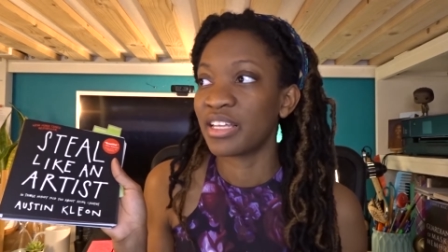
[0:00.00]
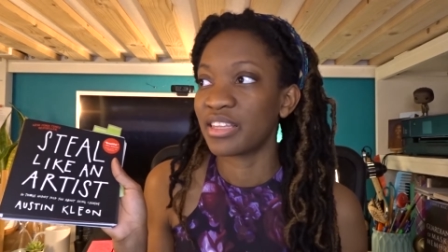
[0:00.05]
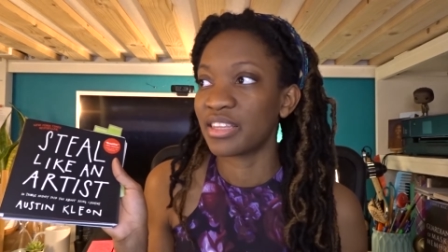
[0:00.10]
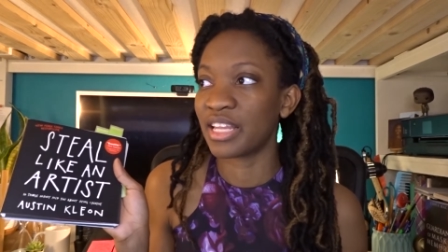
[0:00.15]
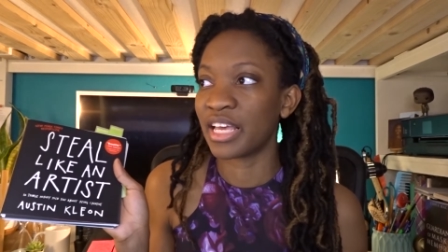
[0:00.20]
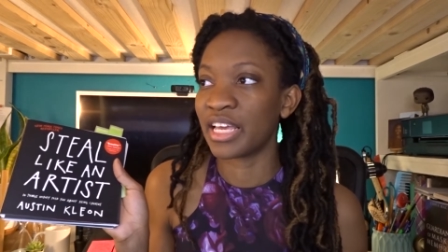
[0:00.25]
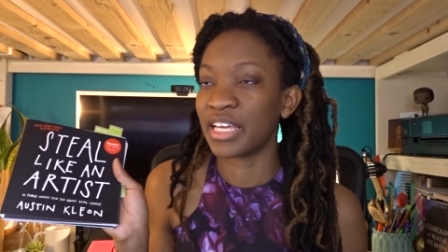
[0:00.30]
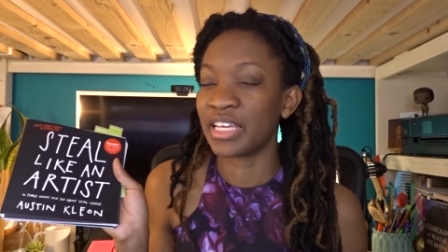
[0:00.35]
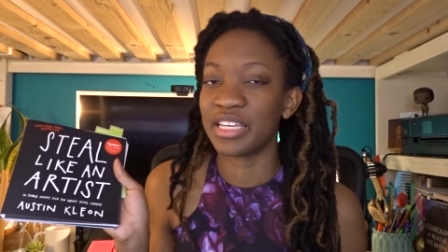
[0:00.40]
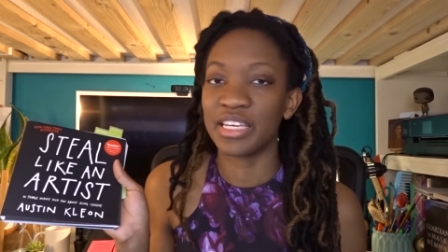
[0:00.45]

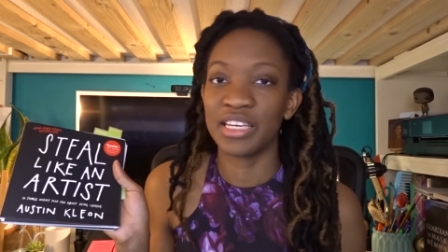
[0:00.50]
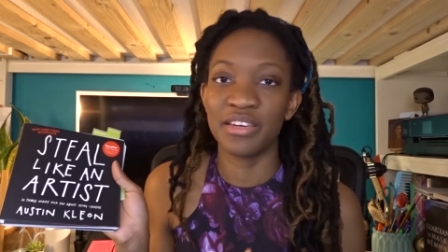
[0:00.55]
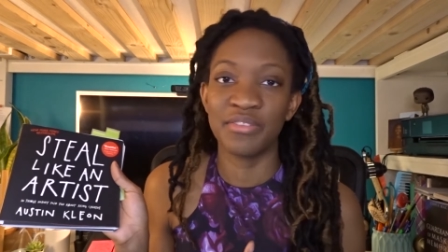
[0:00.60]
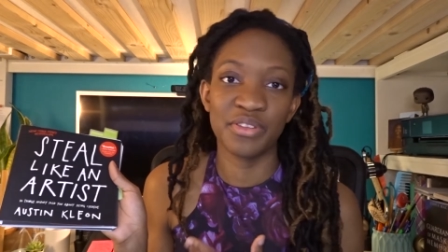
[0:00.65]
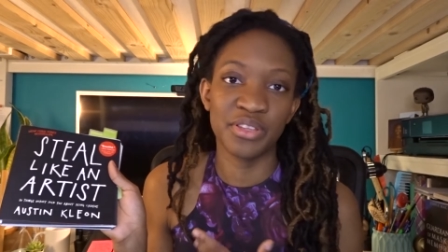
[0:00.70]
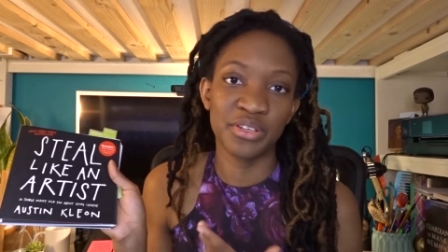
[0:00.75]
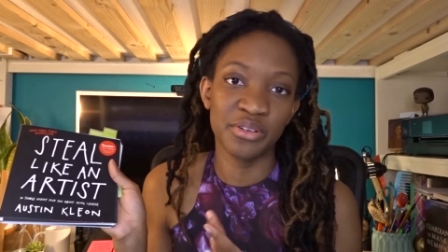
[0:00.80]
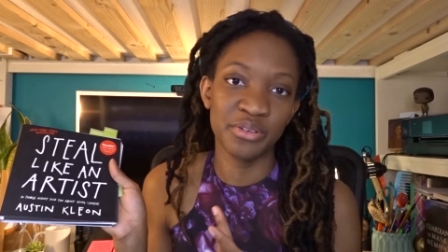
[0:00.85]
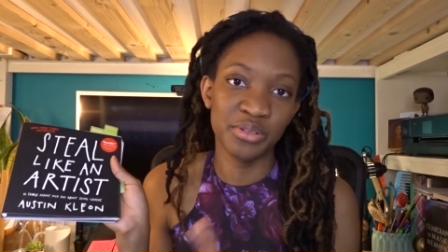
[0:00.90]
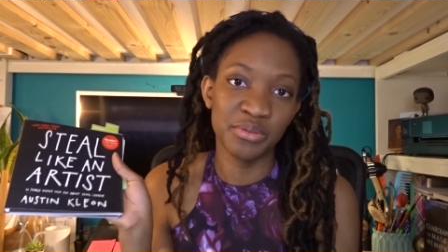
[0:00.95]
Like,
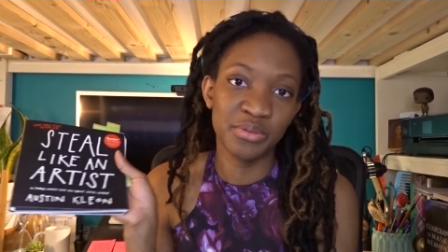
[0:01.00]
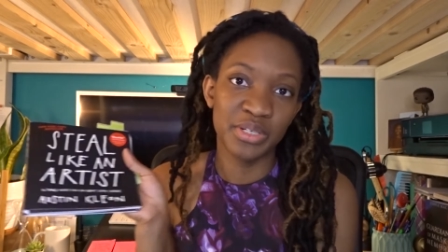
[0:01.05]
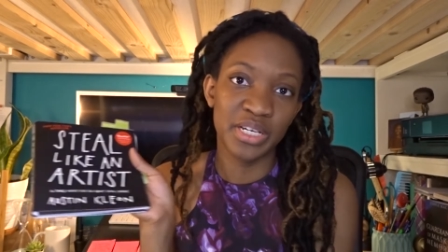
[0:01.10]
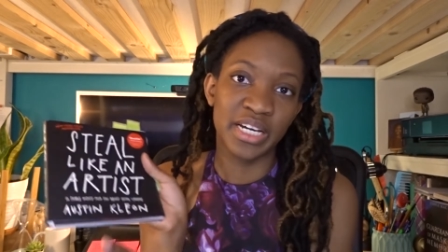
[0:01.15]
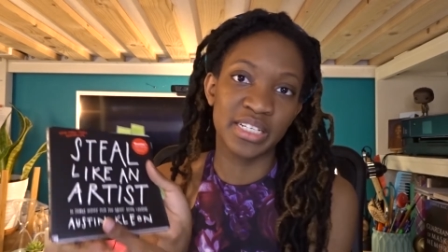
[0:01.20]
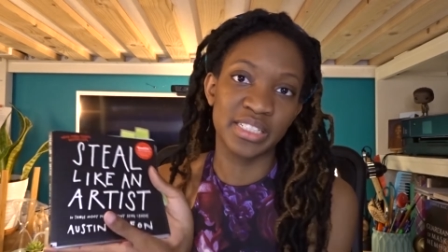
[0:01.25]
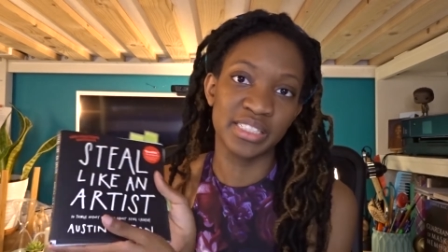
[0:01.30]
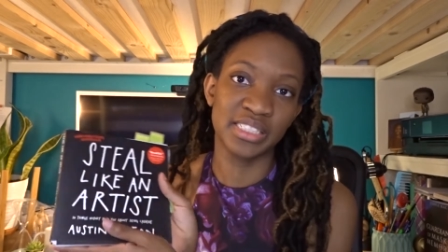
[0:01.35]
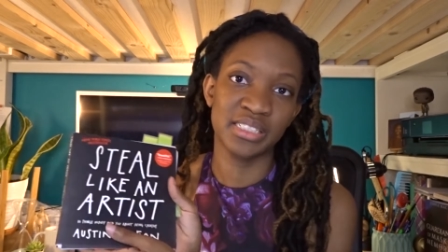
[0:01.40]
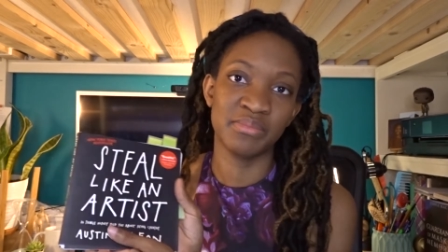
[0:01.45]
even though you
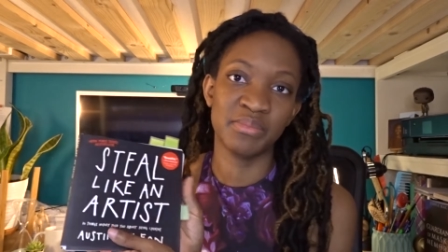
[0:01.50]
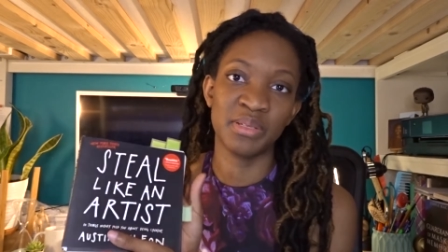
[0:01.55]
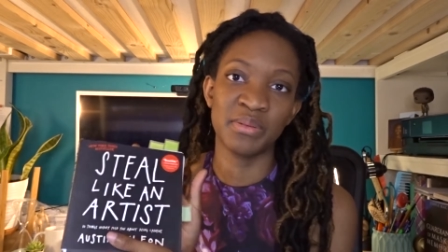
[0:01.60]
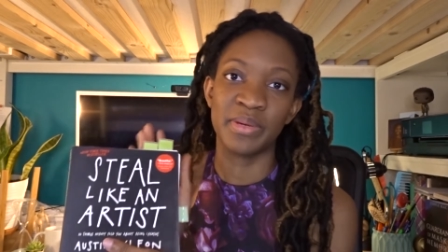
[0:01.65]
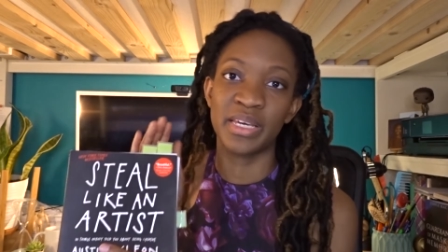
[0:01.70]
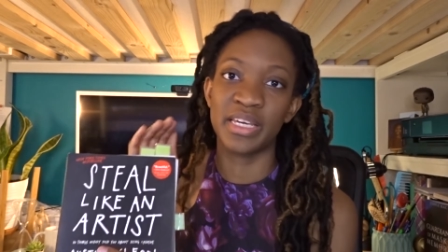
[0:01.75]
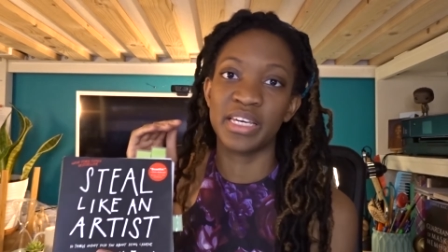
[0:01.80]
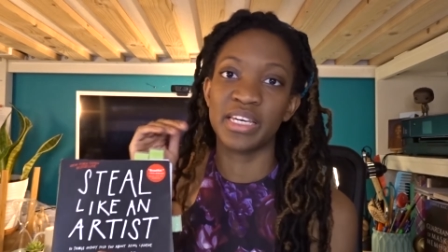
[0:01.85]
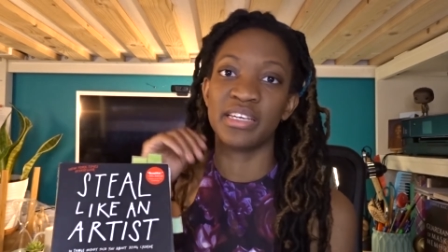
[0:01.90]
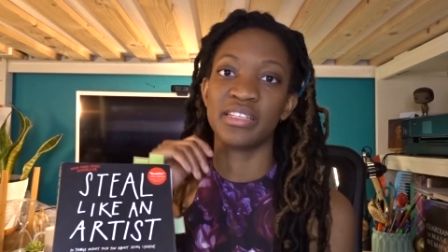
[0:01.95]
guys see me
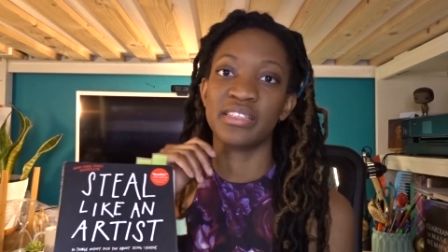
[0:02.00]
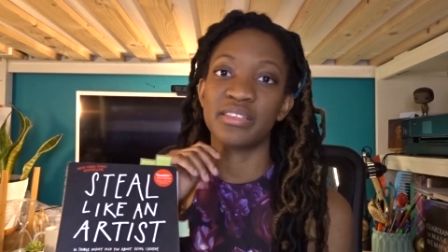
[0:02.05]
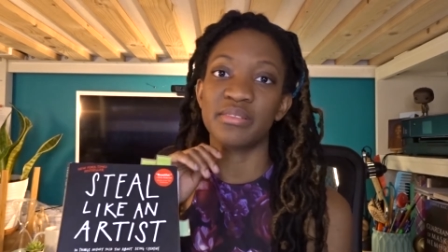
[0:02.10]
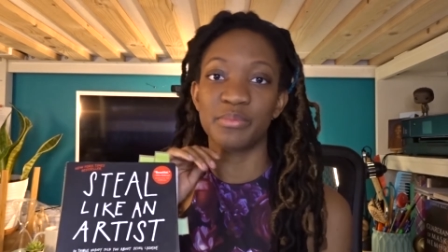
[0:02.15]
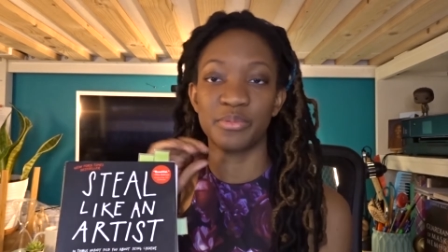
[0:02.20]
making